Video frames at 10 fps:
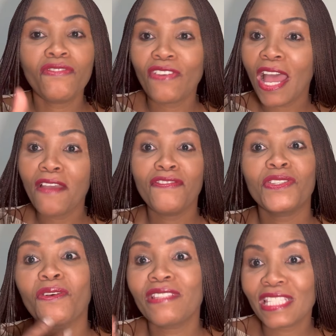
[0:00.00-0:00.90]
5,
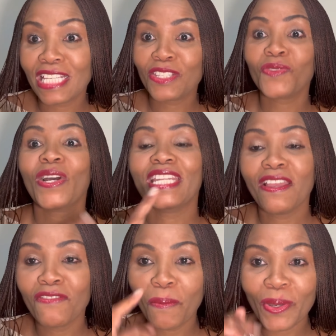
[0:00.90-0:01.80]
zone 6,
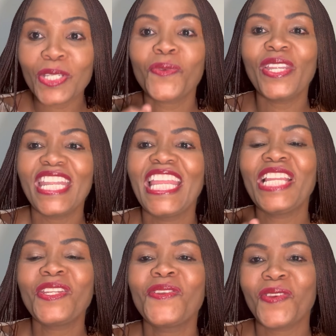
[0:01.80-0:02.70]
whatever, but we
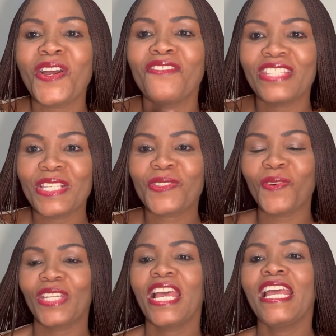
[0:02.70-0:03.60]
need to have this
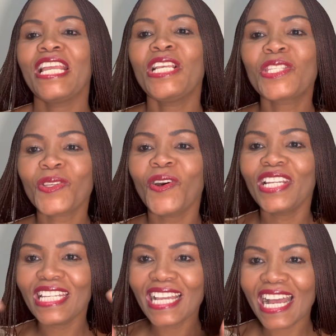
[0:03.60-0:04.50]
zone. It's
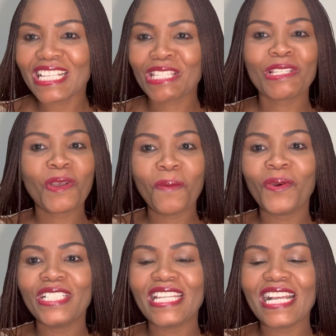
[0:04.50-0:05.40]
only us,
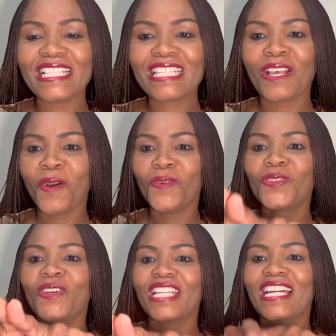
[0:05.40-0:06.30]
nobody else who's
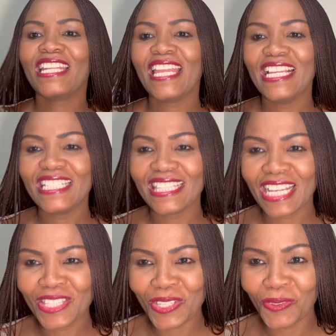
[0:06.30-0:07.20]
going to create
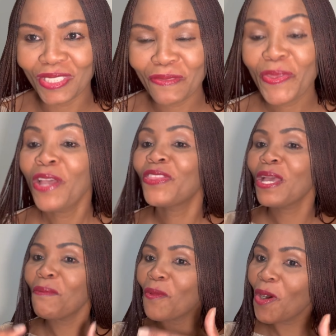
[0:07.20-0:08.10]
that zone.
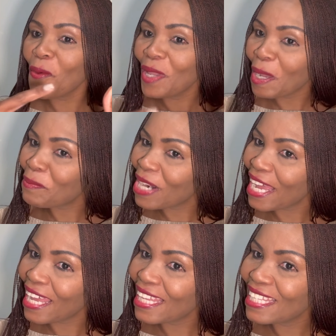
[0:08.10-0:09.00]
The more we
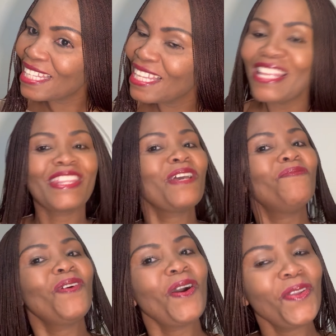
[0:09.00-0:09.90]
apply, the
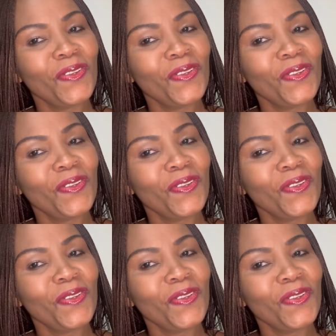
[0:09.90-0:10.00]
more,